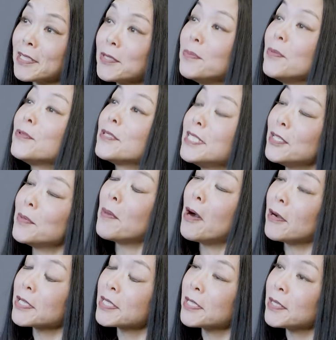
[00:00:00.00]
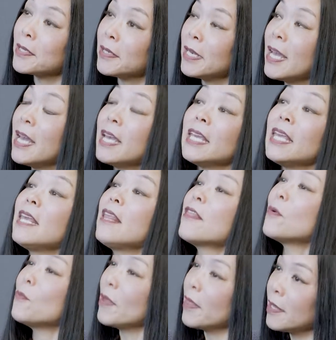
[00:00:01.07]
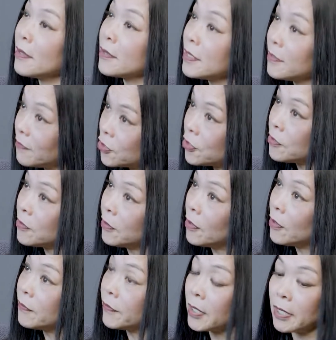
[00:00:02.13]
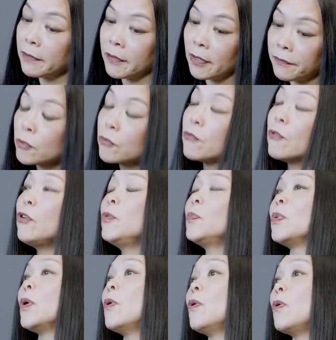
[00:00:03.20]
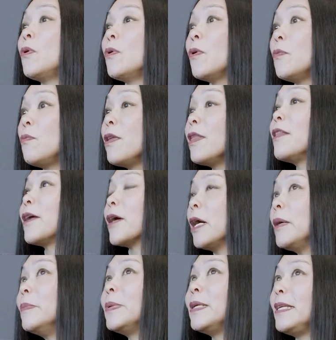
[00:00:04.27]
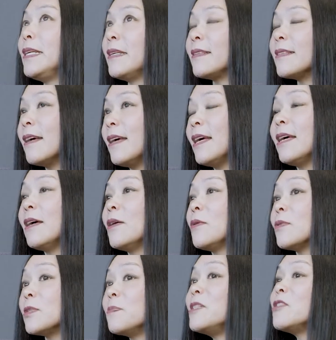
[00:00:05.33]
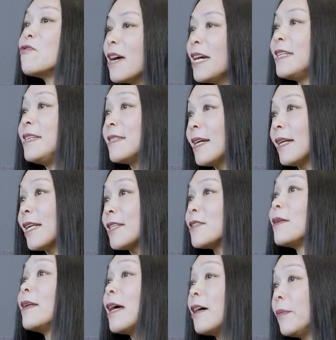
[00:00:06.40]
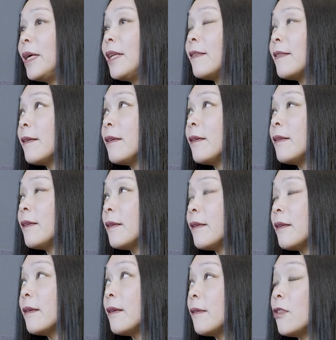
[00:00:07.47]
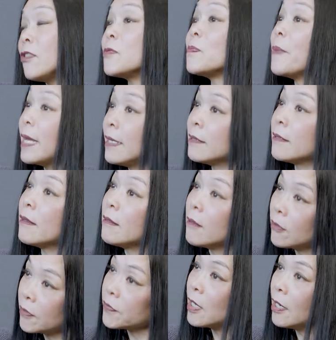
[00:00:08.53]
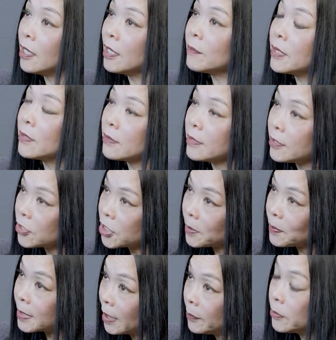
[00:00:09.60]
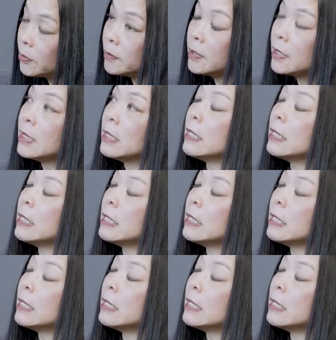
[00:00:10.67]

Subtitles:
as the most senior marketer either within the division of a group or within the company. And what's been great is that that's allowed me to spend a lot of time at the leadership table